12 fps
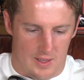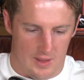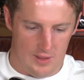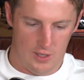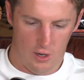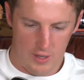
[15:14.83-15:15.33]

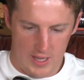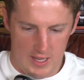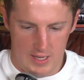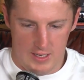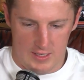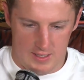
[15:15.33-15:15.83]

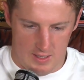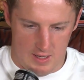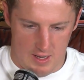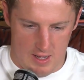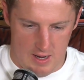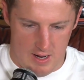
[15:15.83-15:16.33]
Doggies
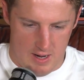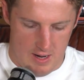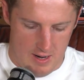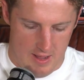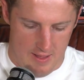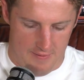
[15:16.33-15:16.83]

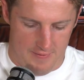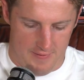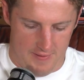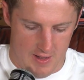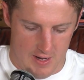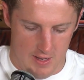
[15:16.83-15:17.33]
are a
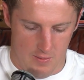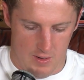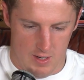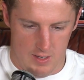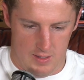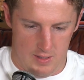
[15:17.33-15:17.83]
funny
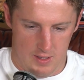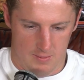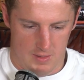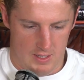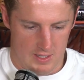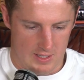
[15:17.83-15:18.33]
one.
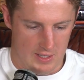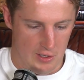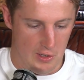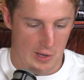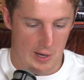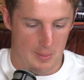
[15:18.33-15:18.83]
Let me just
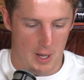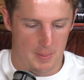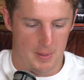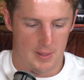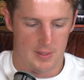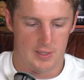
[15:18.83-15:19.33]
get them
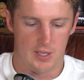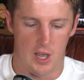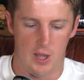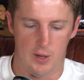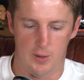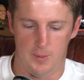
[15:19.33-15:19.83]
up.
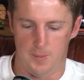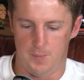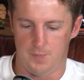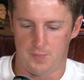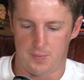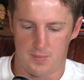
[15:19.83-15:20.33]
So
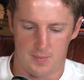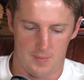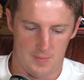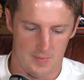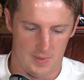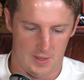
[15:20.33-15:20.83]

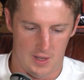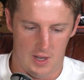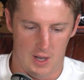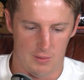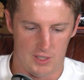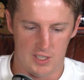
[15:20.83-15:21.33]

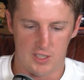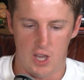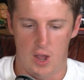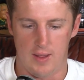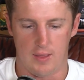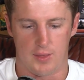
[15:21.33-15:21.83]
I was just
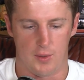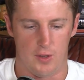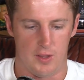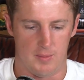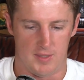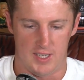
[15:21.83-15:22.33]
going
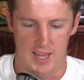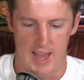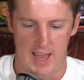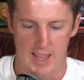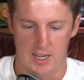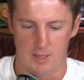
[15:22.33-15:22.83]
through them
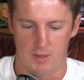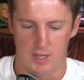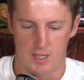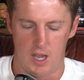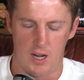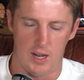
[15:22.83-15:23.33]
today, and I'm
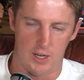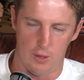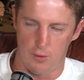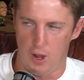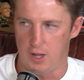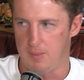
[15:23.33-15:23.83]
like, all right,
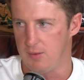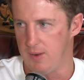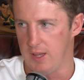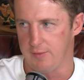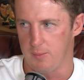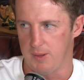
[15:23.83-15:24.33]
who are going to be the
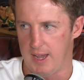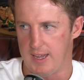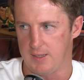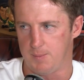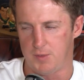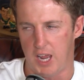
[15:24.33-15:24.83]
relevant
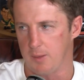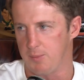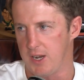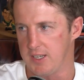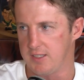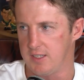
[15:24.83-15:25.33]
players? Jacob
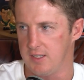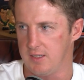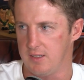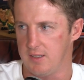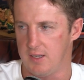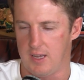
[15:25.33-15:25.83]

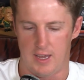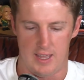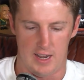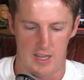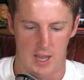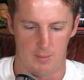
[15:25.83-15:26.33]
Preston,
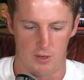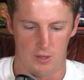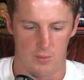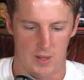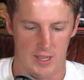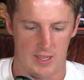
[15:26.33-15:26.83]
he had a hummer on
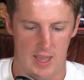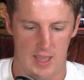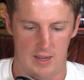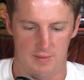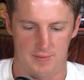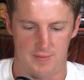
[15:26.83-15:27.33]
the weekend,